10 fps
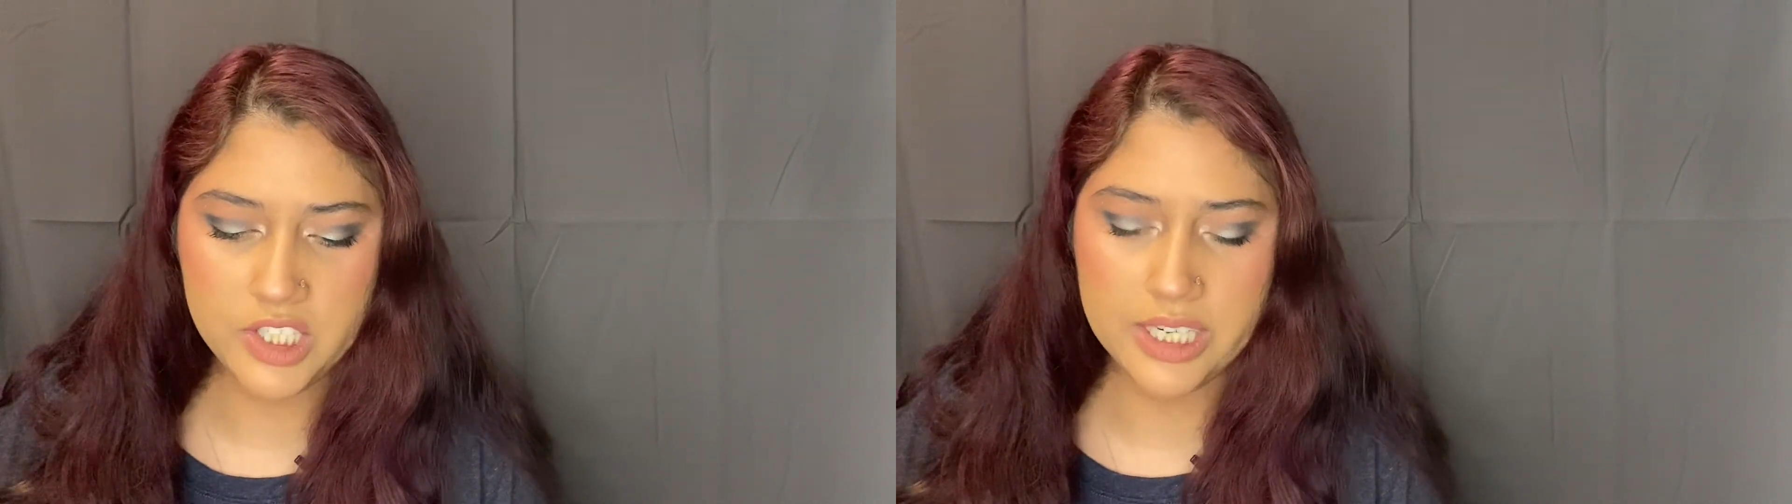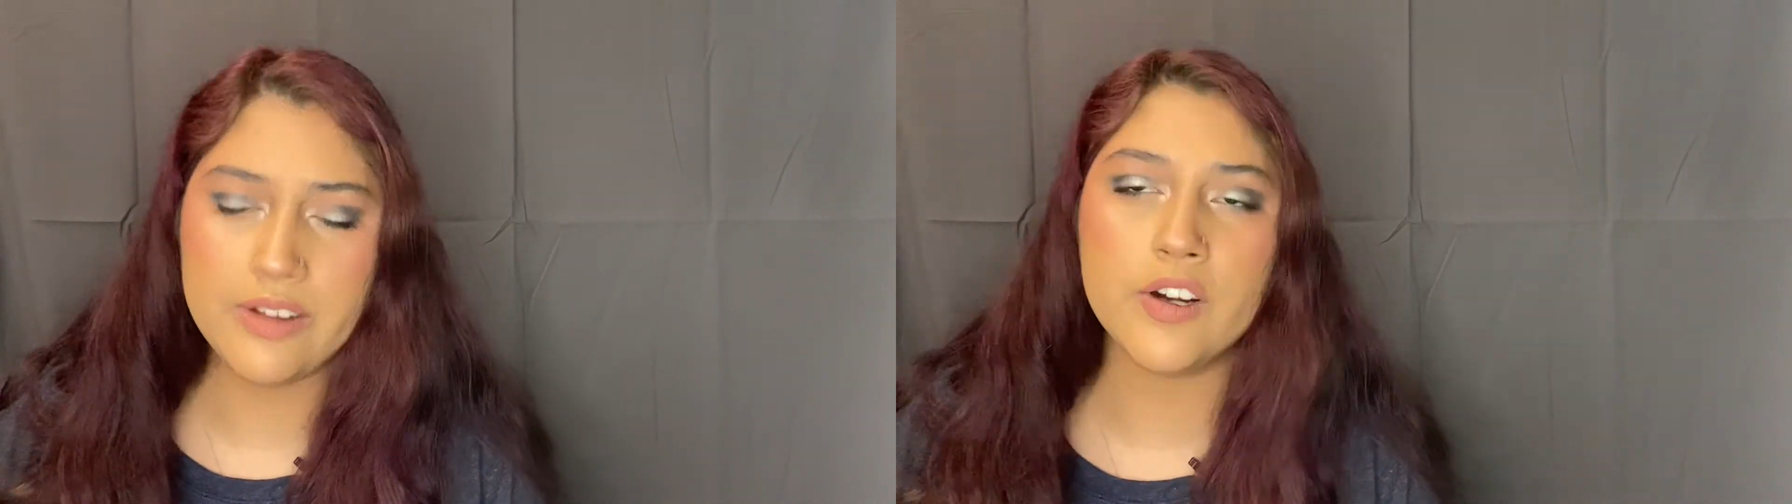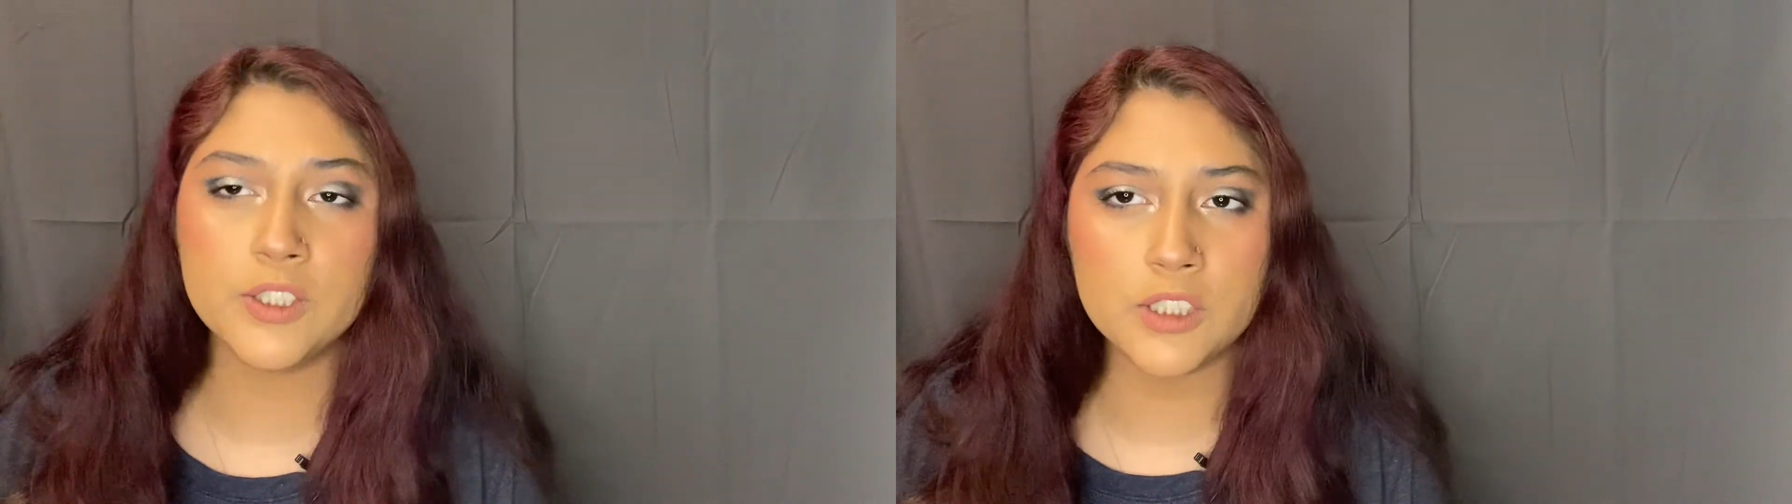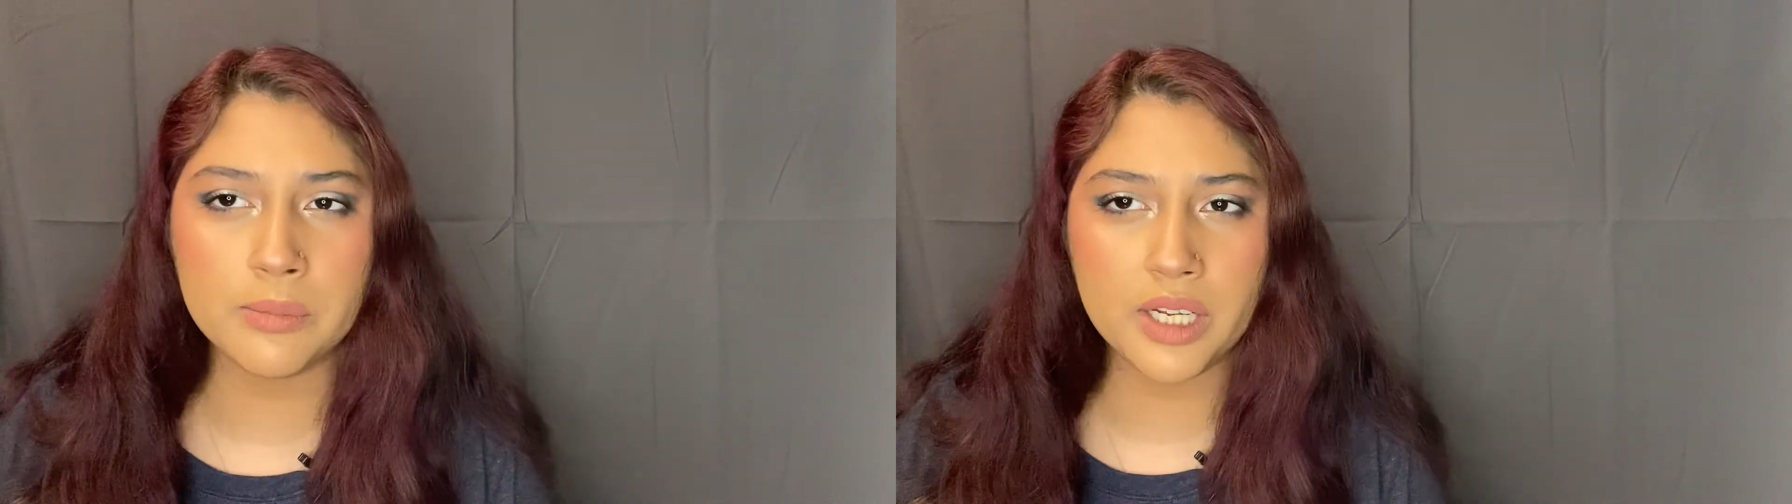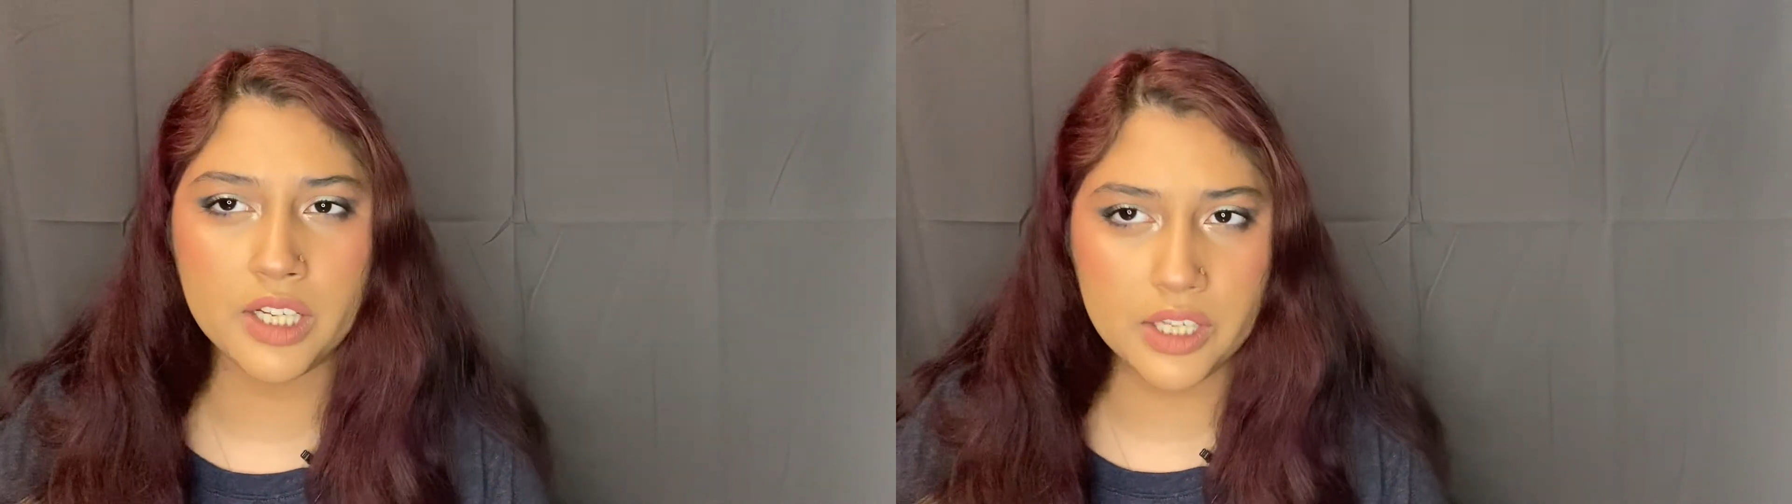And I've heard so
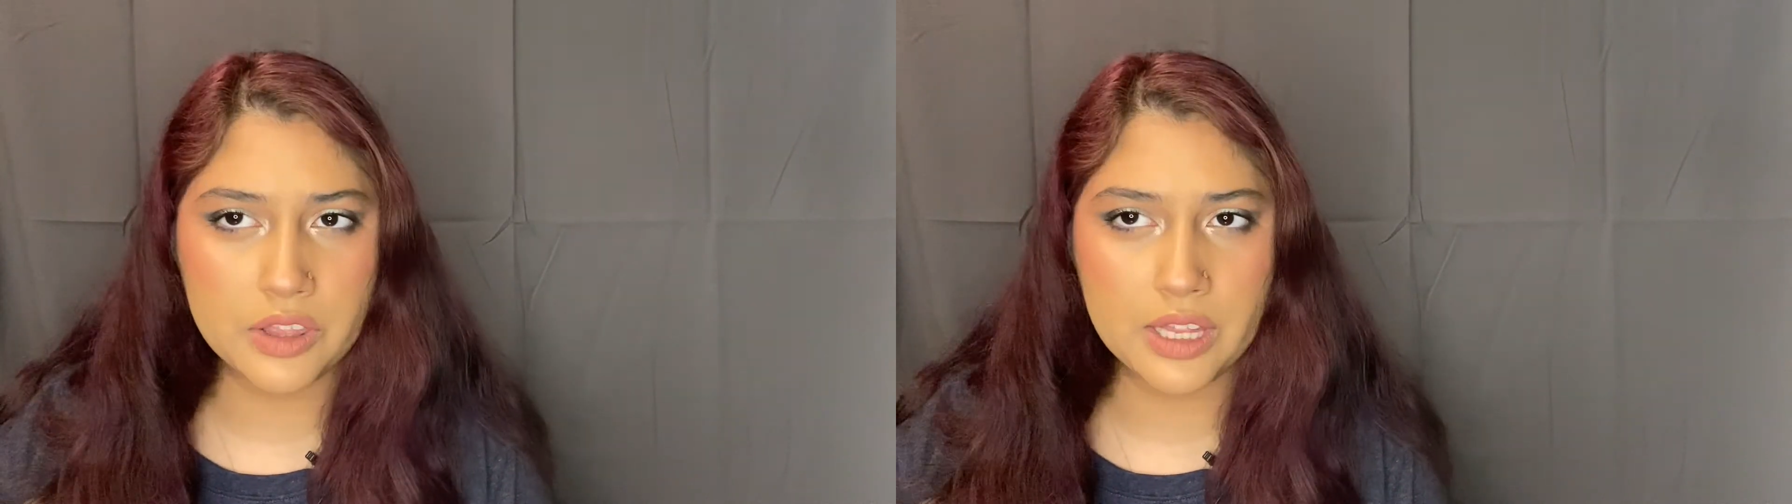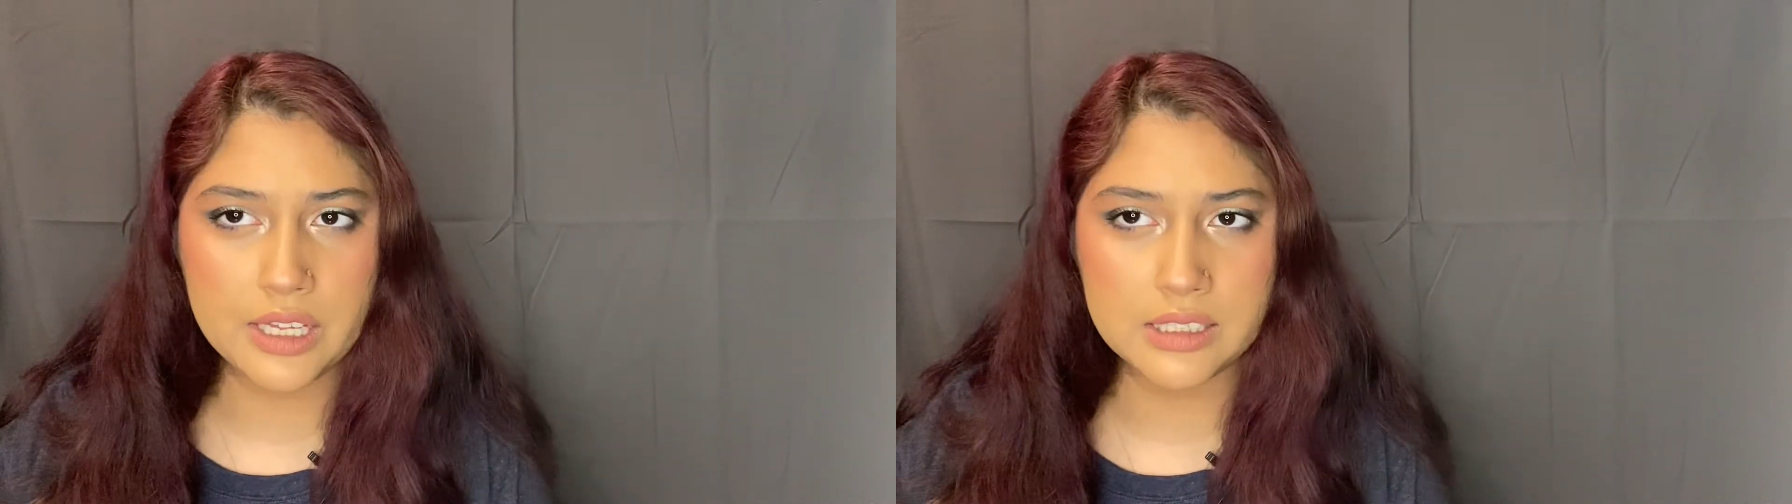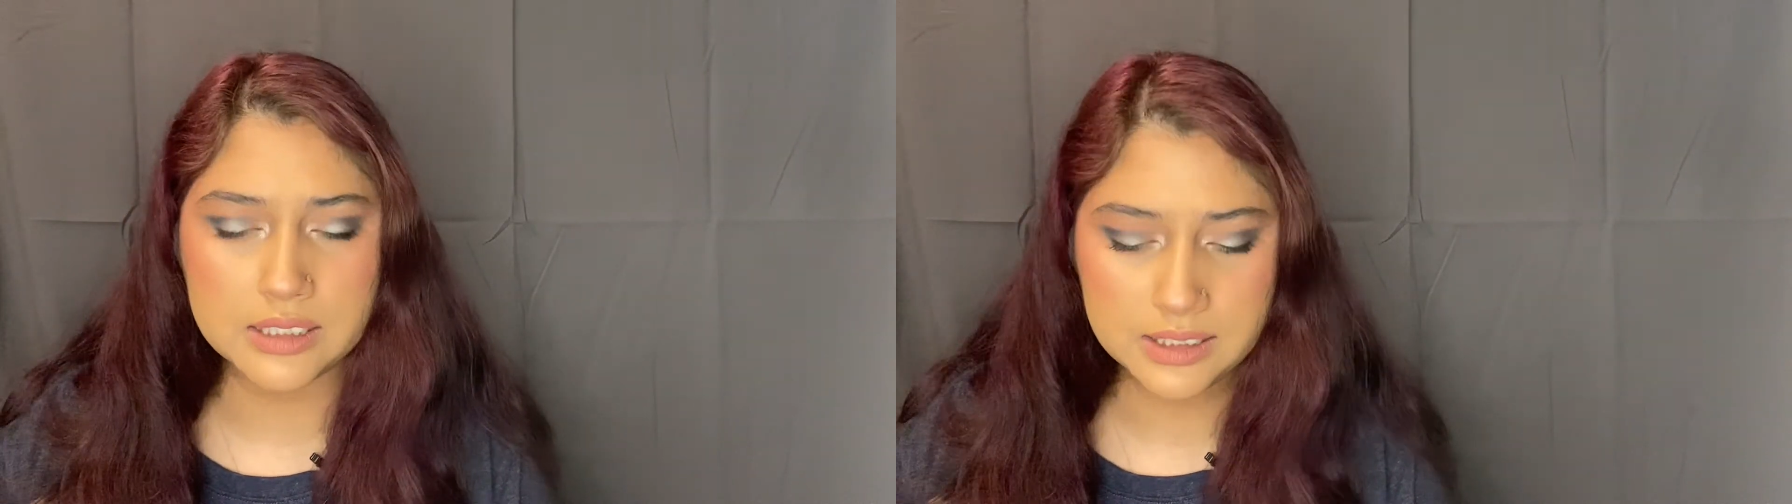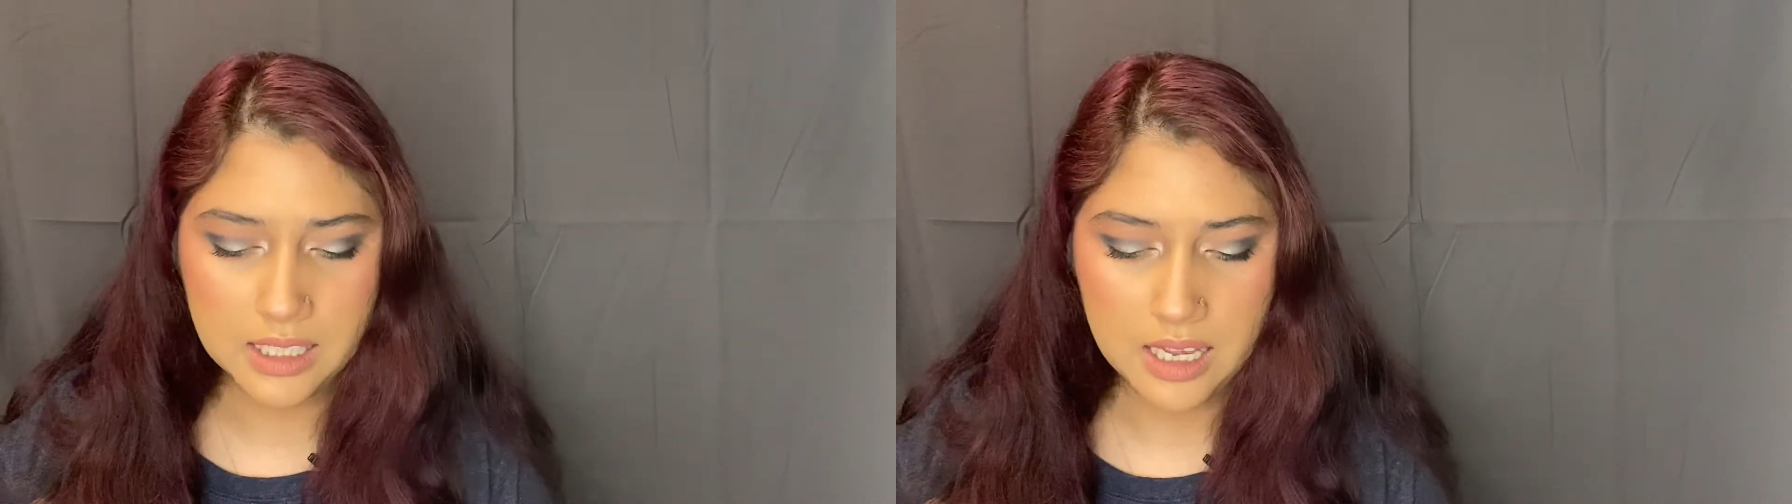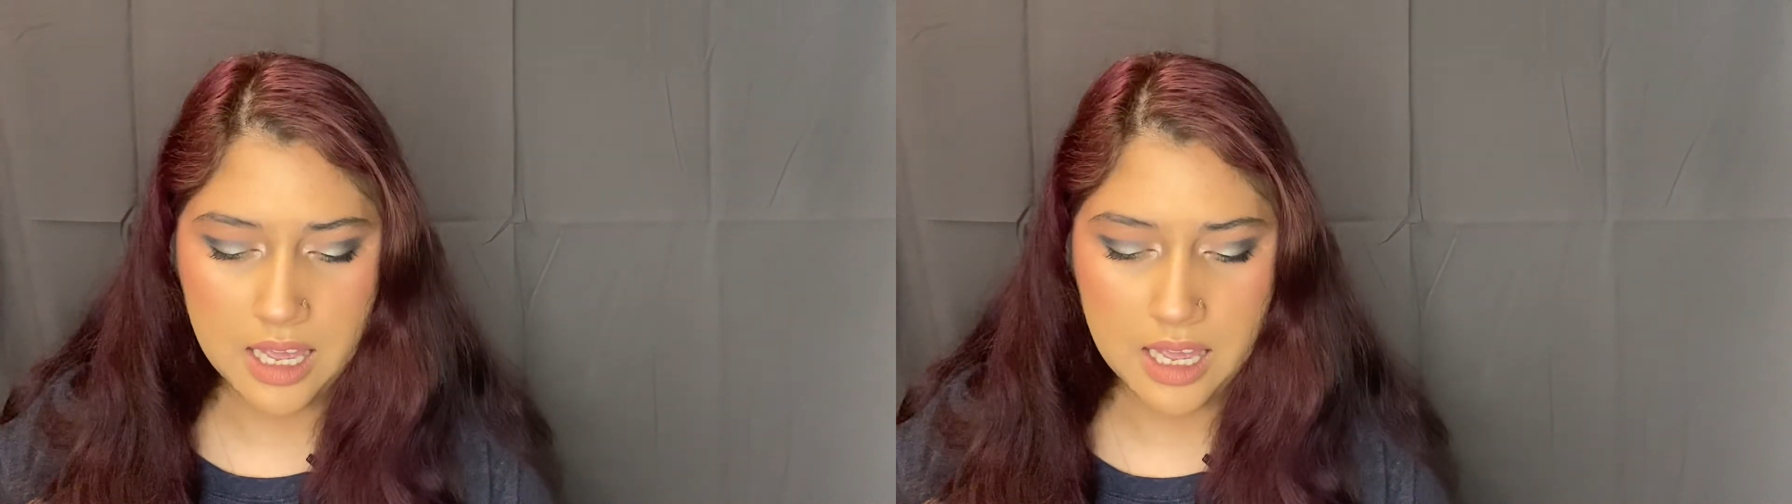many good things